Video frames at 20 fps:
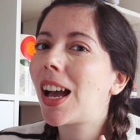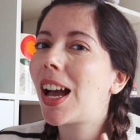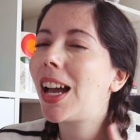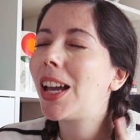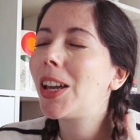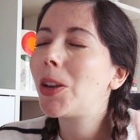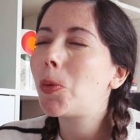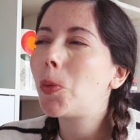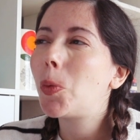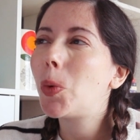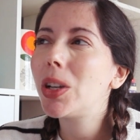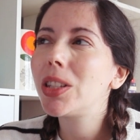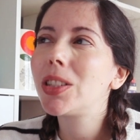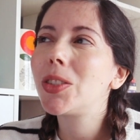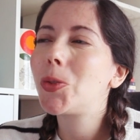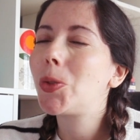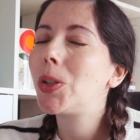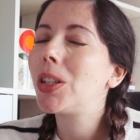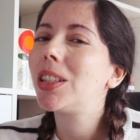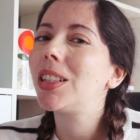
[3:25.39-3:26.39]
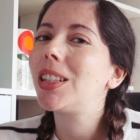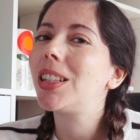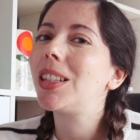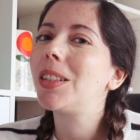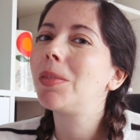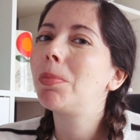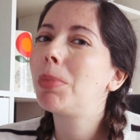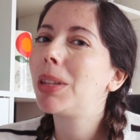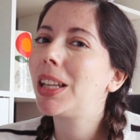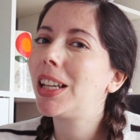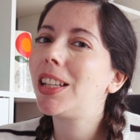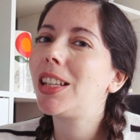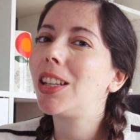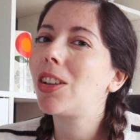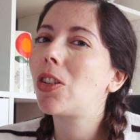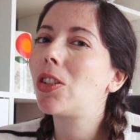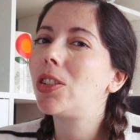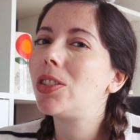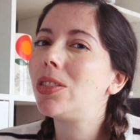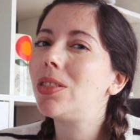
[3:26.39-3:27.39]
I wasn't really
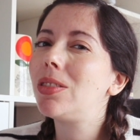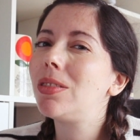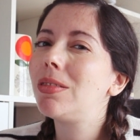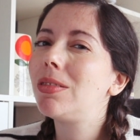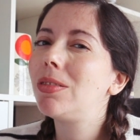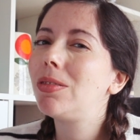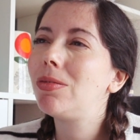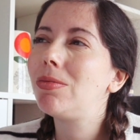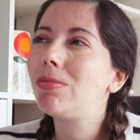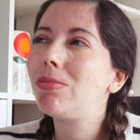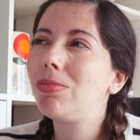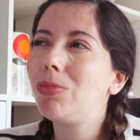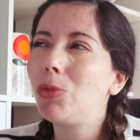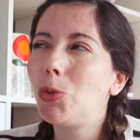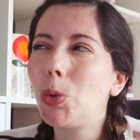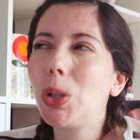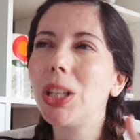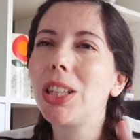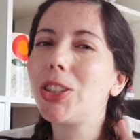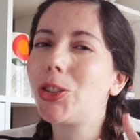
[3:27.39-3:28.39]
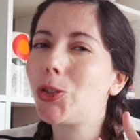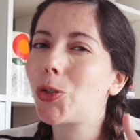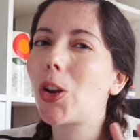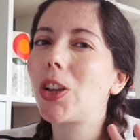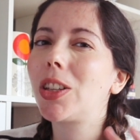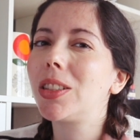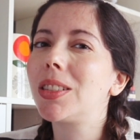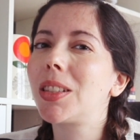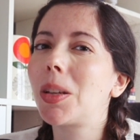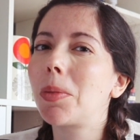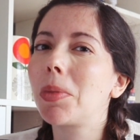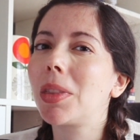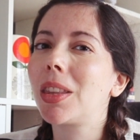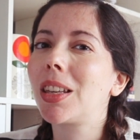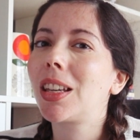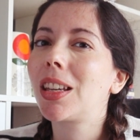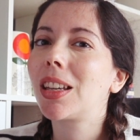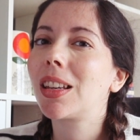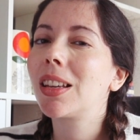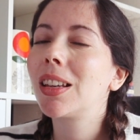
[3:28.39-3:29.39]
planning on really drawing
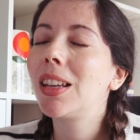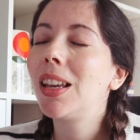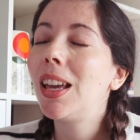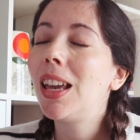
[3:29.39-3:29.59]
something.